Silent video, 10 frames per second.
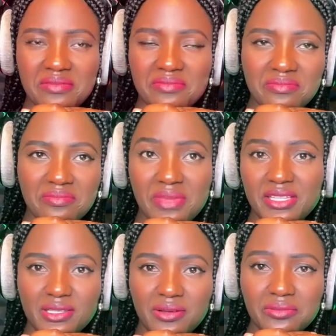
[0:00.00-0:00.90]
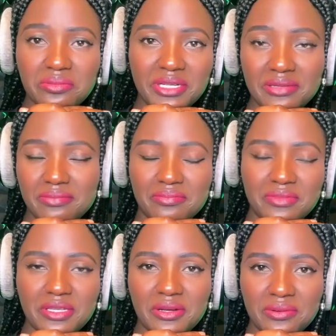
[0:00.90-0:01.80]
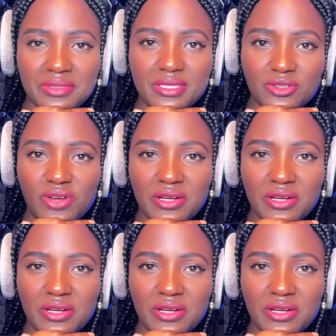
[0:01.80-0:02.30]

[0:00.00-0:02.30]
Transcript: metal, but you know, we're still trying to